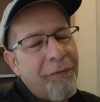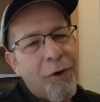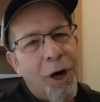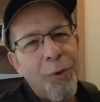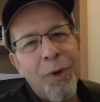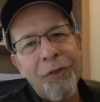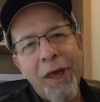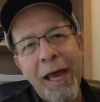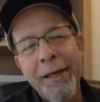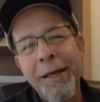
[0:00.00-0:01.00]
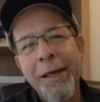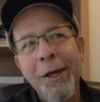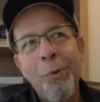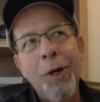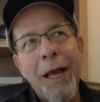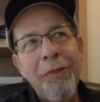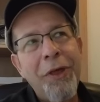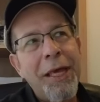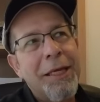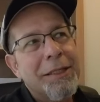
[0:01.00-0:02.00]
I've gone with that, what I
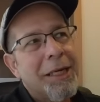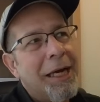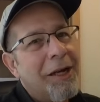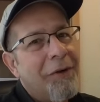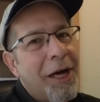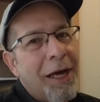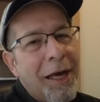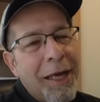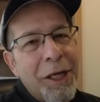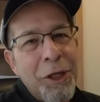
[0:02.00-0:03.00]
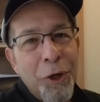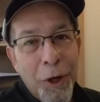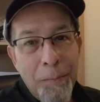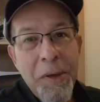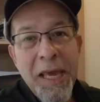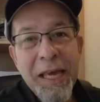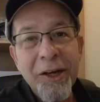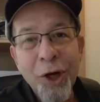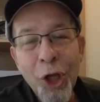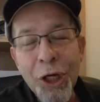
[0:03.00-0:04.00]
think is kind of a
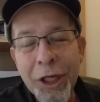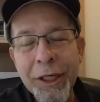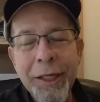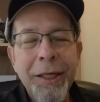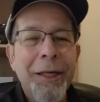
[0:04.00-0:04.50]
European look